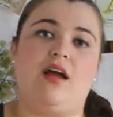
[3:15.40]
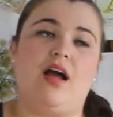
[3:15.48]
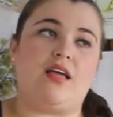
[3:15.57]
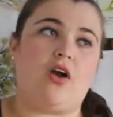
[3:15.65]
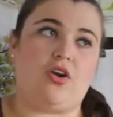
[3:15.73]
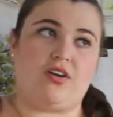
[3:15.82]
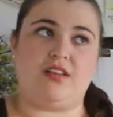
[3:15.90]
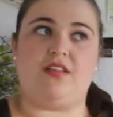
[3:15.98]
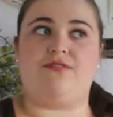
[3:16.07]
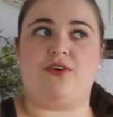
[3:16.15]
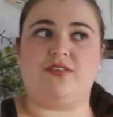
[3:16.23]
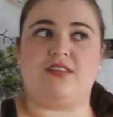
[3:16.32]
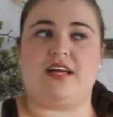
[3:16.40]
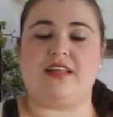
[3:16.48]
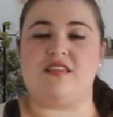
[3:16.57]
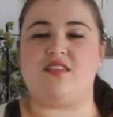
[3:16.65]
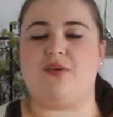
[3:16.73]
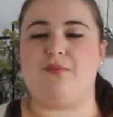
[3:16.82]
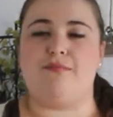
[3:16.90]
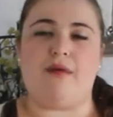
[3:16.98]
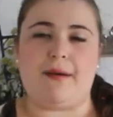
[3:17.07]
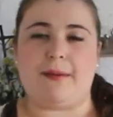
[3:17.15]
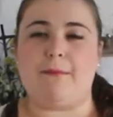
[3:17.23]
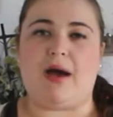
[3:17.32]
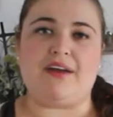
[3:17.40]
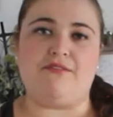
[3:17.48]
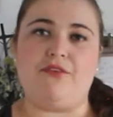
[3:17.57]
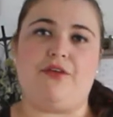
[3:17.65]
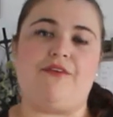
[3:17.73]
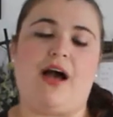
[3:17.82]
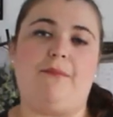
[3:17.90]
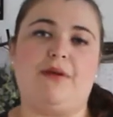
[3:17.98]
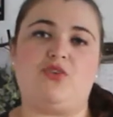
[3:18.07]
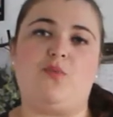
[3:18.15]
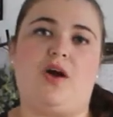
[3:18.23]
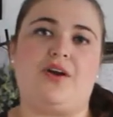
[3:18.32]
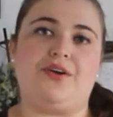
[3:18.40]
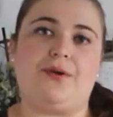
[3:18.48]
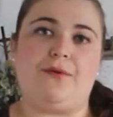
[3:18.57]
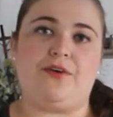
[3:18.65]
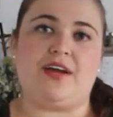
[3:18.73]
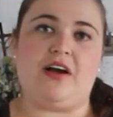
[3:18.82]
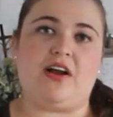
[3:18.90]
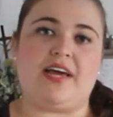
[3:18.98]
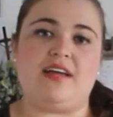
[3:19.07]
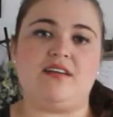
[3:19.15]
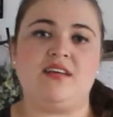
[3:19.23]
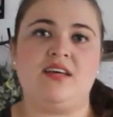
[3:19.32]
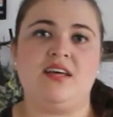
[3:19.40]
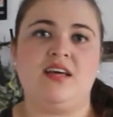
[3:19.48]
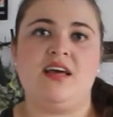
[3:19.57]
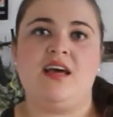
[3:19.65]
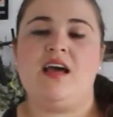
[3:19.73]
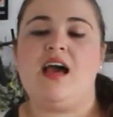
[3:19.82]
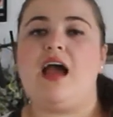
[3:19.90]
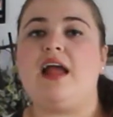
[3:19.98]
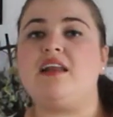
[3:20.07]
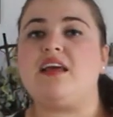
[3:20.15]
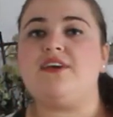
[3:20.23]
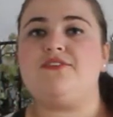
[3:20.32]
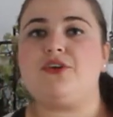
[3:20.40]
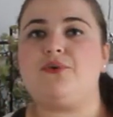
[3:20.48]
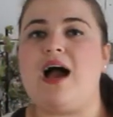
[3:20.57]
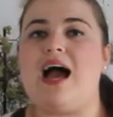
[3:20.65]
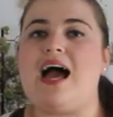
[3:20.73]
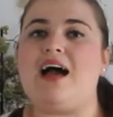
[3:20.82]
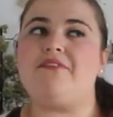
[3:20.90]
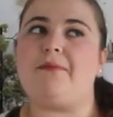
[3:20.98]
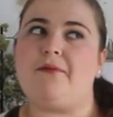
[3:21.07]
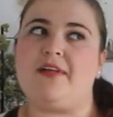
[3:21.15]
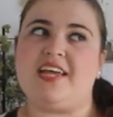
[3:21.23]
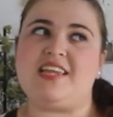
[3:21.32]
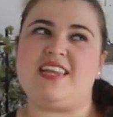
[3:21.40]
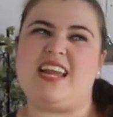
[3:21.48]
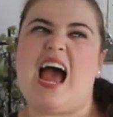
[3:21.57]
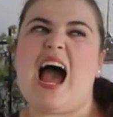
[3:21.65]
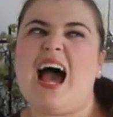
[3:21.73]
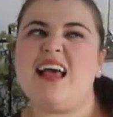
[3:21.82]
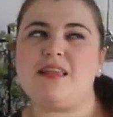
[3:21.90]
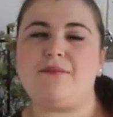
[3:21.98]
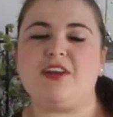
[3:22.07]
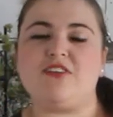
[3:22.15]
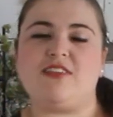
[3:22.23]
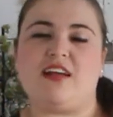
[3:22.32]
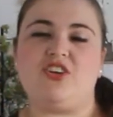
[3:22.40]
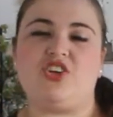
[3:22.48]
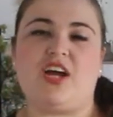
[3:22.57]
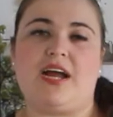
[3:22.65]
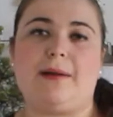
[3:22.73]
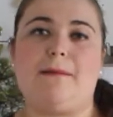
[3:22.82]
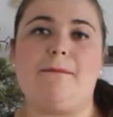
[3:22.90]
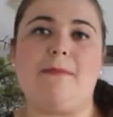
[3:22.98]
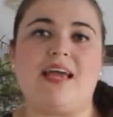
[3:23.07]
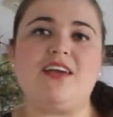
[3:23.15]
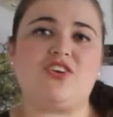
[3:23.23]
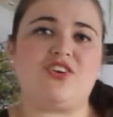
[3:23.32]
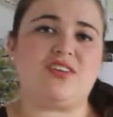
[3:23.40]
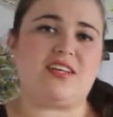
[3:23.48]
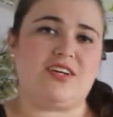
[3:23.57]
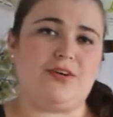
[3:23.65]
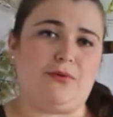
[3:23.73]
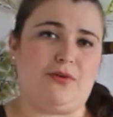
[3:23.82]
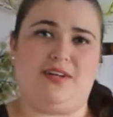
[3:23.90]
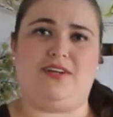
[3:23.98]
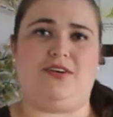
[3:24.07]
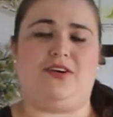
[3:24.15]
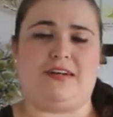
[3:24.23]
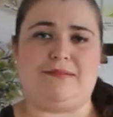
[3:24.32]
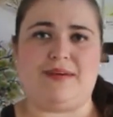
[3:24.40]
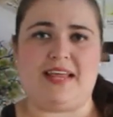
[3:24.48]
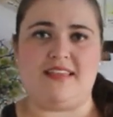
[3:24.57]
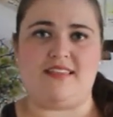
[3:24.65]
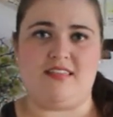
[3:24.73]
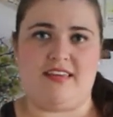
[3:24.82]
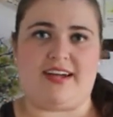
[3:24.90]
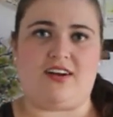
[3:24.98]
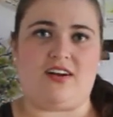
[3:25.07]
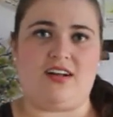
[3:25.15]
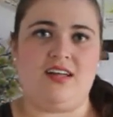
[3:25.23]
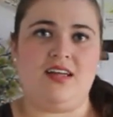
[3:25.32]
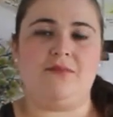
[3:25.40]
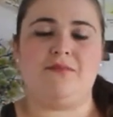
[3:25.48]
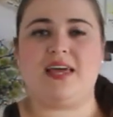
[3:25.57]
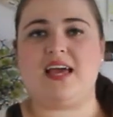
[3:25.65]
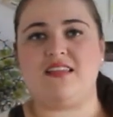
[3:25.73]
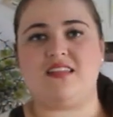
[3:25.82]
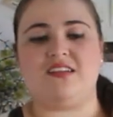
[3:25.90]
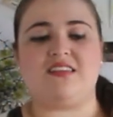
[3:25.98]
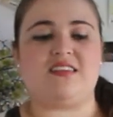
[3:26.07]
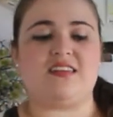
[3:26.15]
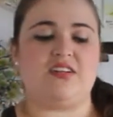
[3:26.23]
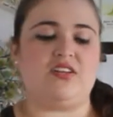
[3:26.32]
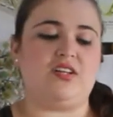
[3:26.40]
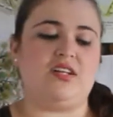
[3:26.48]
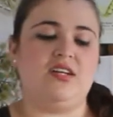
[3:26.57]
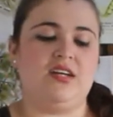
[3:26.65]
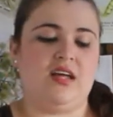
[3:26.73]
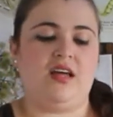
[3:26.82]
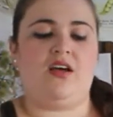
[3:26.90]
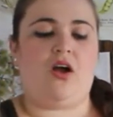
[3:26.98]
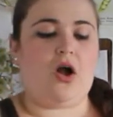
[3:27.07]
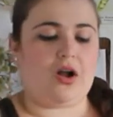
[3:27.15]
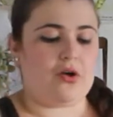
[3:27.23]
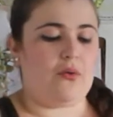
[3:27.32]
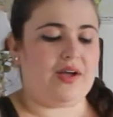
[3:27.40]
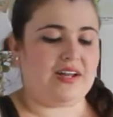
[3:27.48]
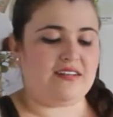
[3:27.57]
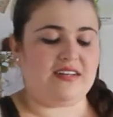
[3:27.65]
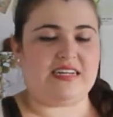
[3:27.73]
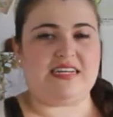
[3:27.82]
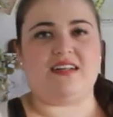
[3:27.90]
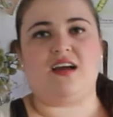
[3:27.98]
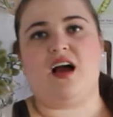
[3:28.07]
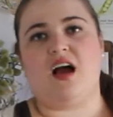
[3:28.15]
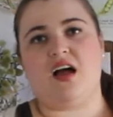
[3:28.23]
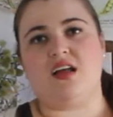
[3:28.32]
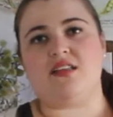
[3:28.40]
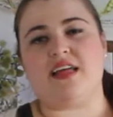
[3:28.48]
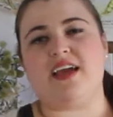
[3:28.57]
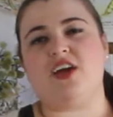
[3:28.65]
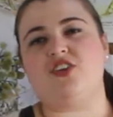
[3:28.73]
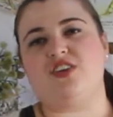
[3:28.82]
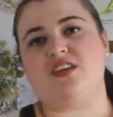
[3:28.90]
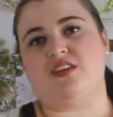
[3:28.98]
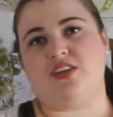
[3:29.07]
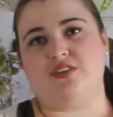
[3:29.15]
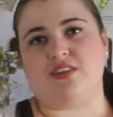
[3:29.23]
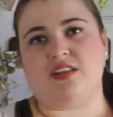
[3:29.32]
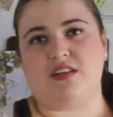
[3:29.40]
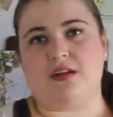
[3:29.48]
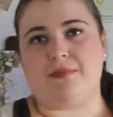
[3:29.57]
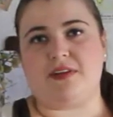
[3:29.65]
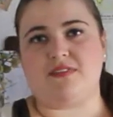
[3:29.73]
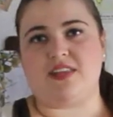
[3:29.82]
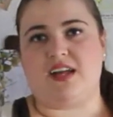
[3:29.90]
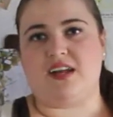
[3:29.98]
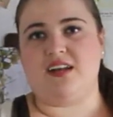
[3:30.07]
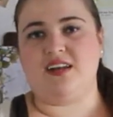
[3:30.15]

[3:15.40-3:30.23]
a garden in the full sun. So be mindful of how much water you're putting on it. And if you have a place that has a bit of sunshine, make sure that you're putting your garden beds there, because they still are going to need, they could still use a little bit of sun.